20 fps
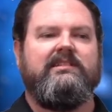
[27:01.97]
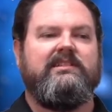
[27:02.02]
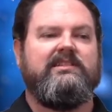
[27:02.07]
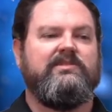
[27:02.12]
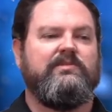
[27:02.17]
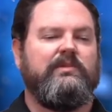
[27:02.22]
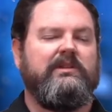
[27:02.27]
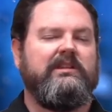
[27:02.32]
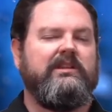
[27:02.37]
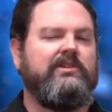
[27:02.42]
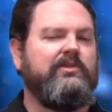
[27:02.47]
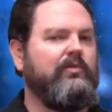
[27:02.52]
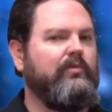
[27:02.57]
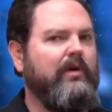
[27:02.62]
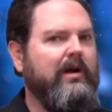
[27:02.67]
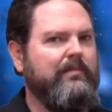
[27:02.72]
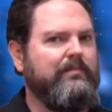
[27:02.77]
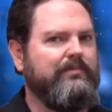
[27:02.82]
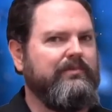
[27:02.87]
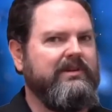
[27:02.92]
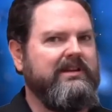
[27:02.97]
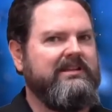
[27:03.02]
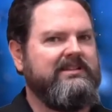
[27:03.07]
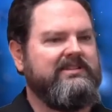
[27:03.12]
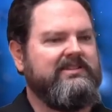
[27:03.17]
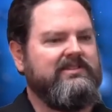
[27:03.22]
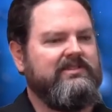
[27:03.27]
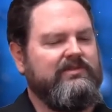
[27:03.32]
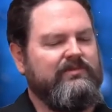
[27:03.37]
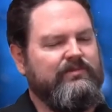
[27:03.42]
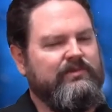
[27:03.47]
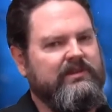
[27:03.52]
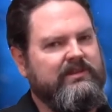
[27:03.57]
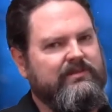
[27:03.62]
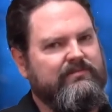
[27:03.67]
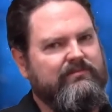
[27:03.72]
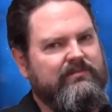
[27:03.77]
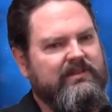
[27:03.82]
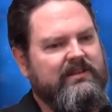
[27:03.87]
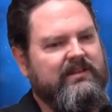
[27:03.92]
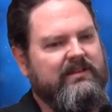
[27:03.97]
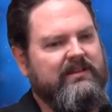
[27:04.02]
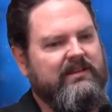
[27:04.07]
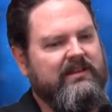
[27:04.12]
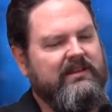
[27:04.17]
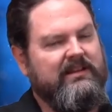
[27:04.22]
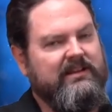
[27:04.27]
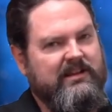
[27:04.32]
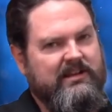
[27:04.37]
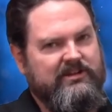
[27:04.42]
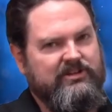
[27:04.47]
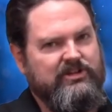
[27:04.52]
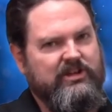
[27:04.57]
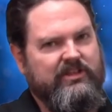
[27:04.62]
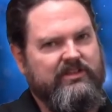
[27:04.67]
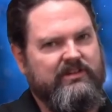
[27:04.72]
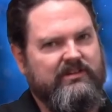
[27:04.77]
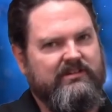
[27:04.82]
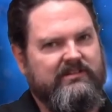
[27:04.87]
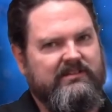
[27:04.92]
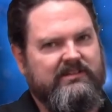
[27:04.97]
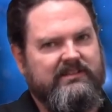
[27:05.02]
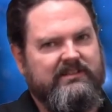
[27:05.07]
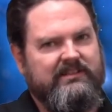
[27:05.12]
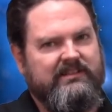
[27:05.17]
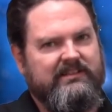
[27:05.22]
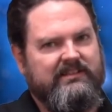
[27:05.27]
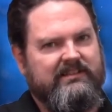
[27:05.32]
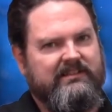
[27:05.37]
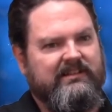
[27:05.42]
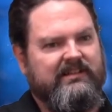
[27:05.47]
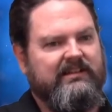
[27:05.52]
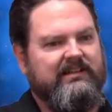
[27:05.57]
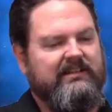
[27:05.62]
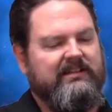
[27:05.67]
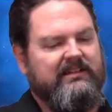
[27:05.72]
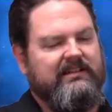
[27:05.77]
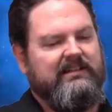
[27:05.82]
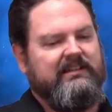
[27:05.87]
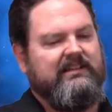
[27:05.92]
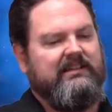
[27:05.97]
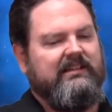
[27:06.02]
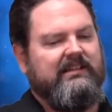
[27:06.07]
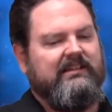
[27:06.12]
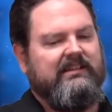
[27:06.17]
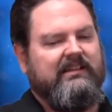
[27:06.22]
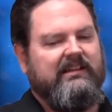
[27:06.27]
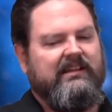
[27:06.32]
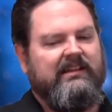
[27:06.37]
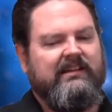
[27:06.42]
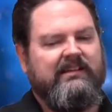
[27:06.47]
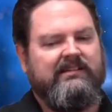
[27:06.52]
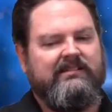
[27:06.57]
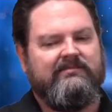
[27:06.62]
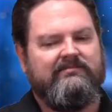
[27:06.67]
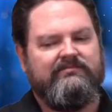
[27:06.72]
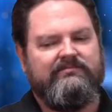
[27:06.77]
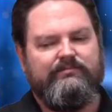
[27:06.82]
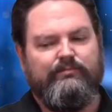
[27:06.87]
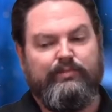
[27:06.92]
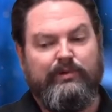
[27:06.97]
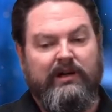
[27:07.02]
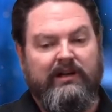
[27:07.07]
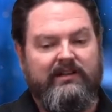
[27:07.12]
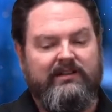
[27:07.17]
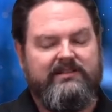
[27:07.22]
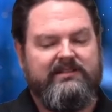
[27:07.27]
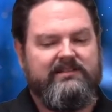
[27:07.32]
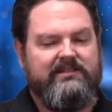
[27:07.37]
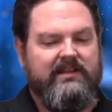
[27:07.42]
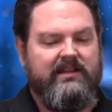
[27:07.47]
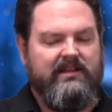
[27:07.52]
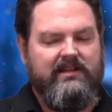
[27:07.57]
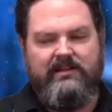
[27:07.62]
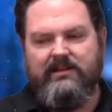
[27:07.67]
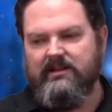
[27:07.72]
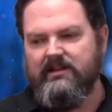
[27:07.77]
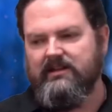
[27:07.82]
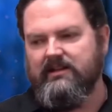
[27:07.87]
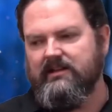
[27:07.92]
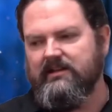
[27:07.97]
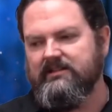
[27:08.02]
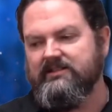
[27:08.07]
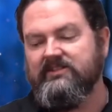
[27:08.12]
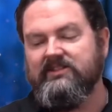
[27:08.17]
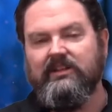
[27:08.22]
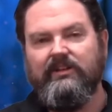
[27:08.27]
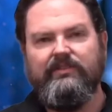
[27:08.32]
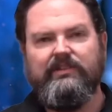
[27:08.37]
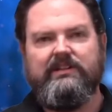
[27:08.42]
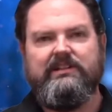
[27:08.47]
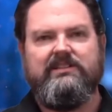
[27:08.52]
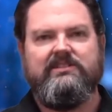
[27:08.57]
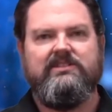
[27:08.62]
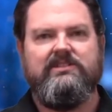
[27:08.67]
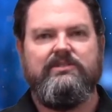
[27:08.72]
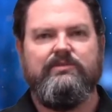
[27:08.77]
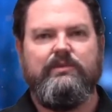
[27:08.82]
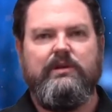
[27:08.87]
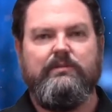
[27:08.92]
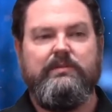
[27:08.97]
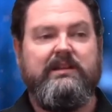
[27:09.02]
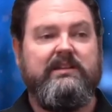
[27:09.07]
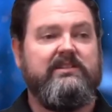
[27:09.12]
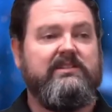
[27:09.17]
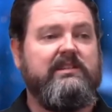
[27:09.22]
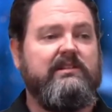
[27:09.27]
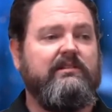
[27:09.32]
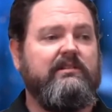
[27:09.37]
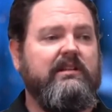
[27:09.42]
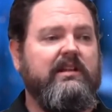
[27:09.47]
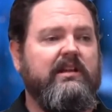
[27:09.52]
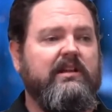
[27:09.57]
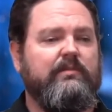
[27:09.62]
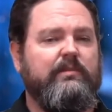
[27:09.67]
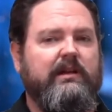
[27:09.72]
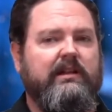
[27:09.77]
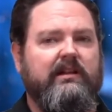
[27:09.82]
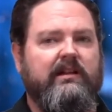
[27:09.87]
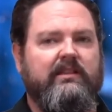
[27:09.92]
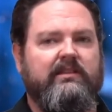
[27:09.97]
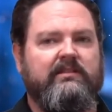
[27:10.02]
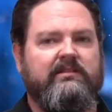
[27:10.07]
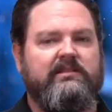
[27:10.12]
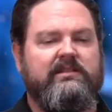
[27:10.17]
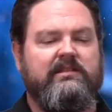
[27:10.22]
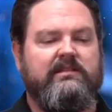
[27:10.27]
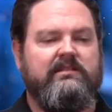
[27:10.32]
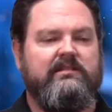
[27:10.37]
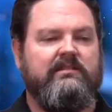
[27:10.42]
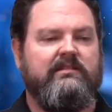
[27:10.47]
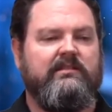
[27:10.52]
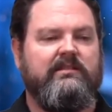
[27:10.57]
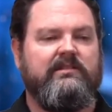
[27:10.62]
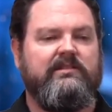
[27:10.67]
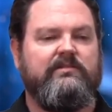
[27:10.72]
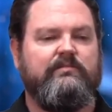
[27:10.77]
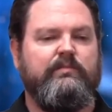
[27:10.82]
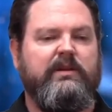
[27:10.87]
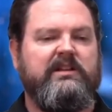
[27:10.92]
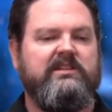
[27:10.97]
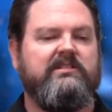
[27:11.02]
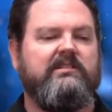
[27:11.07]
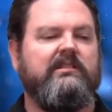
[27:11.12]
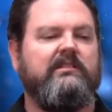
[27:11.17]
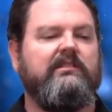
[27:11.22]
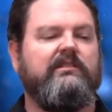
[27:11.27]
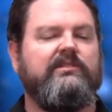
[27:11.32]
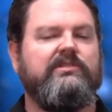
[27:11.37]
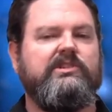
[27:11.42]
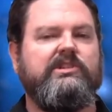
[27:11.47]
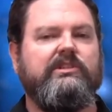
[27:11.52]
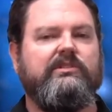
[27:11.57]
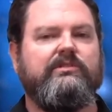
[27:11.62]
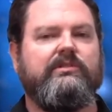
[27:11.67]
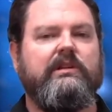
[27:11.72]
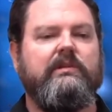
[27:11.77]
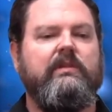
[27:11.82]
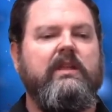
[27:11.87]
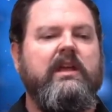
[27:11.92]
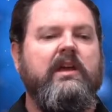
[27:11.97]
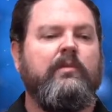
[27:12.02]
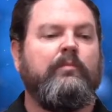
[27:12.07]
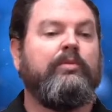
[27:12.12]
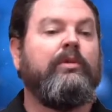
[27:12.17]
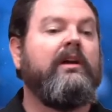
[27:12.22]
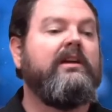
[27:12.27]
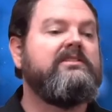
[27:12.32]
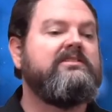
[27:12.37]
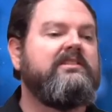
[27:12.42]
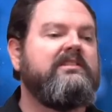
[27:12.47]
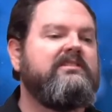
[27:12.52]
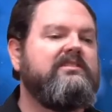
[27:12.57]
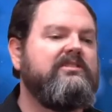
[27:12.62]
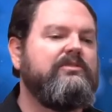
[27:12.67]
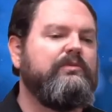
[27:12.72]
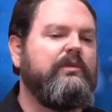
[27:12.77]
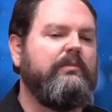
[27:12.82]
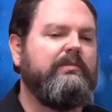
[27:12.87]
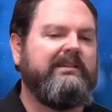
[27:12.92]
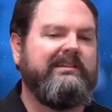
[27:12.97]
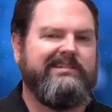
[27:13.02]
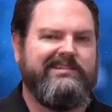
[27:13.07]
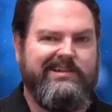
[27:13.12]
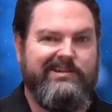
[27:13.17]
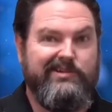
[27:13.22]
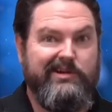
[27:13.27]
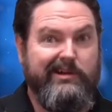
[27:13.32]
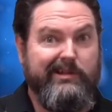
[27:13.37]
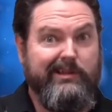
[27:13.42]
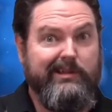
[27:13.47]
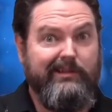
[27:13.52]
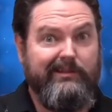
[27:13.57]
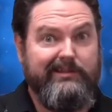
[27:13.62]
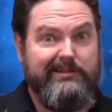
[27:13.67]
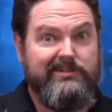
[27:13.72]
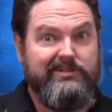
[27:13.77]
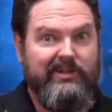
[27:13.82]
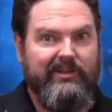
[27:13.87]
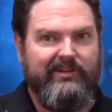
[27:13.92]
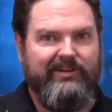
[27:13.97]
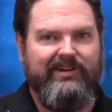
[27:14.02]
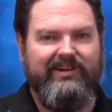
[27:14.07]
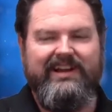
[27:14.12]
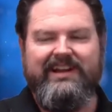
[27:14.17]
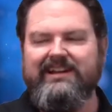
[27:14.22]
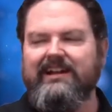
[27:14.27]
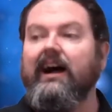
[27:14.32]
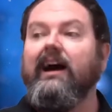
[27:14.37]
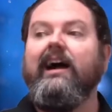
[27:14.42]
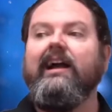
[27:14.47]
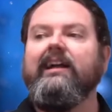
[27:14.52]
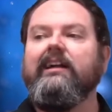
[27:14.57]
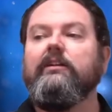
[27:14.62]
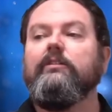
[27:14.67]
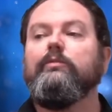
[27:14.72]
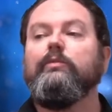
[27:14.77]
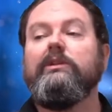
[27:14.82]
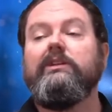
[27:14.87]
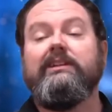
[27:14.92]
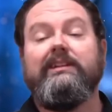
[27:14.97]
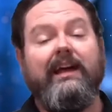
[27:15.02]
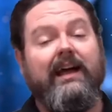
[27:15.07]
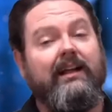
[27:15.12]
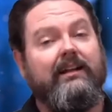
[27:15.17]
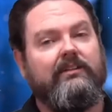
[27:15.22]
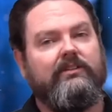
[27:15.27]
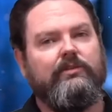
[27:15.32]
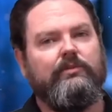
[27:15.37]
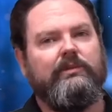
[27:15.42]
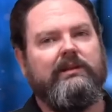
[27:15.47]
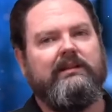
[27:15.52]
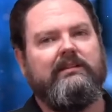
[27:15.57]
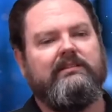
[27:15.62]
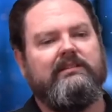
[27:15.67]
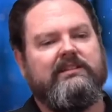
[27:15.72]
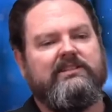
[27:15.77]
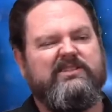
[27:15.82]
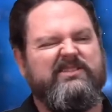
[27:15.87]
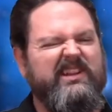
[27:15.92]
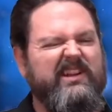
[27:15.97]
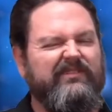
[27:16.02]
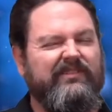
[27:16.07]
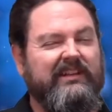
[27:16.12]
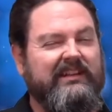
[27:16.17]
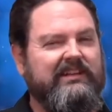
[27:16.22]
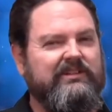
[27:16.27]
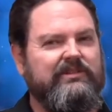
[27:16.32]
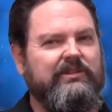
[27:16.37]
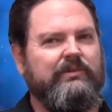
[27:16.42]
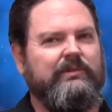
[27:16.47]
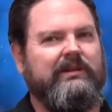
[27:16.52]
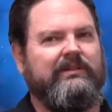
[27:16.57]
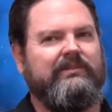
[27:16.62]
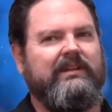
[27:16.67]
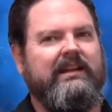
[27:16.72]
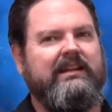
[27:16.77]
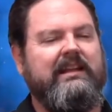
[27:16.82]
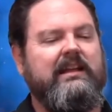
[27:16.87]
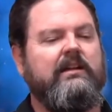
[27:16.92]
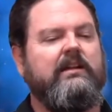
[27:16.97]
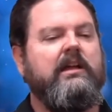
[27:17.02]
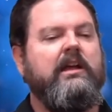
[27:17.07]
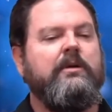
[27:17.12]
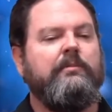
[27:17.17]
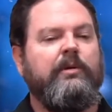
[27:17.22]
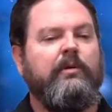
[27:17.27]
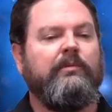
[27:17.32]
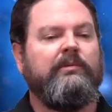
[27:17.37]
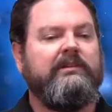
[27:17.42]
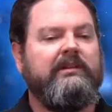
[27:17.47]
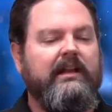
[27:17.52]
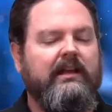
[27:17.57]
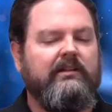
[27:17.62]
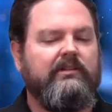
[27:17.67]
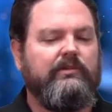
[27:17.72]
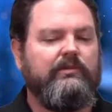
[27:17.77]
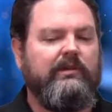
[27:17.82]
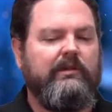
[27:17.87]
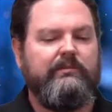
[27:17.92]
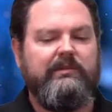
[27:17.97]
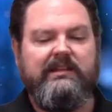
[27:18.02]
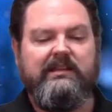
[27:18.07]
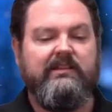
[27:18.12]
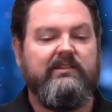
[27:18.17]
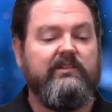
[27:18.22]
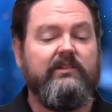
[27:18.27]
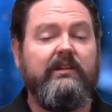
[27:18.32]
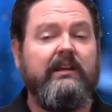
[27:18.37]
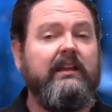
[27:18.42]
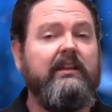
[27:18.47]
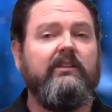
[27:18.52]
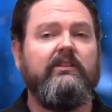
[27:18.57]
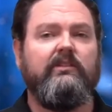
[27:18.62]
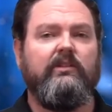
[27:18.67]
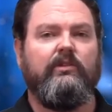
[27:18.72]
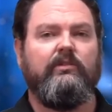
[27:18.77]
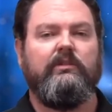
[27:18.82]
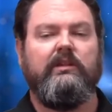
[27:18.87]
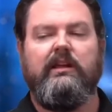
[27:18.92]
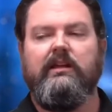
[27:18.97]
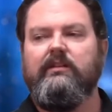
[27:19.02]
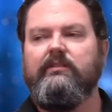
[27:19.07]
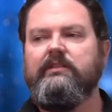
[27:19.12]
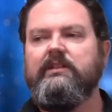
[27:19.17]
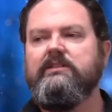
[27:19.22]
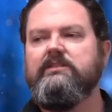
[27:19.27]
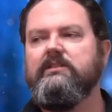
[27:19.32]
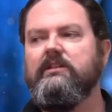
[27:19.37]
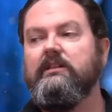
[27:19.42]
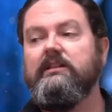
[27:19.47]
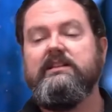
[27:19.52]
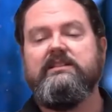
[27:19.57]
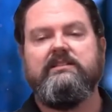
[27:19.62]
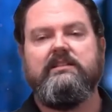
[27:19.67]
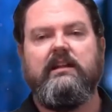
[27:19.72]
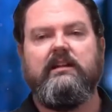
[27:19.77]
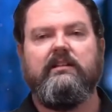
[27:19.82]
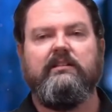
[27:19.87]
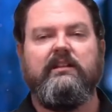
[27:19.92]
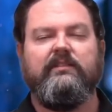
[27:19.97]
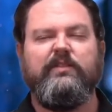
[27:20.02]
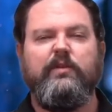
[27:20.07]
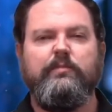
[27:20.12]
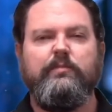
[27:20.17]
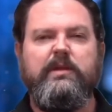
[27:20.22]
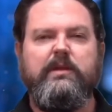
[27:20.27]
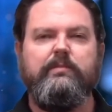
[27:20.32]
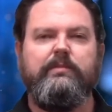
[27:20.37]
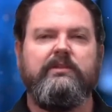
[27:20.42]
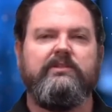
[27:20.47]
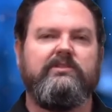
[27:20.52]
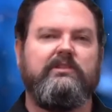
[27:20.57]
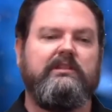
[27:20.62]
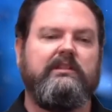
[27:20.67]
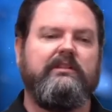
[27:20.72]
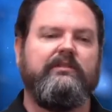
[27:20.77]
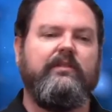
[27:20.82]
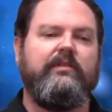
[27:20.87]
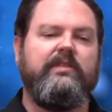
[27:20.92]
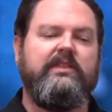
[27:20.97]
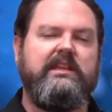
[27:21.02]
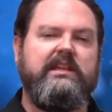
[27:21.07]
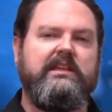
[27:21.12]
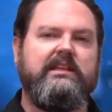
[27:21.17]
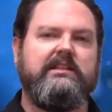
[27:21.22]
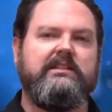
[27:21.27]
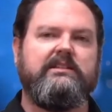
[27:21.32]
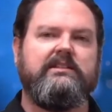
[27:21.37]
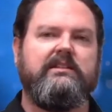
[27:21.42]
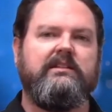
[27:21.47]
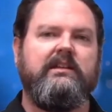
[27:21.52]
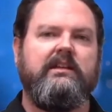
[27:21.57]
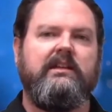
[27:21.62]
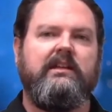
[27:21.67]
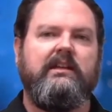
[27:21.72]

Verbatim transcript: It's the one that cooperates with uh, each other. Um, uh, bronze, uh, uh, uh, silver doesn't do well because they don't care about others. You know, they're petulant little children. Bronze doesn't do well because they try to kill each other. And Iron will not do well. It's not really doing well right now, but will not do well because there is no love. There's at least not the love of people. There's only love of things.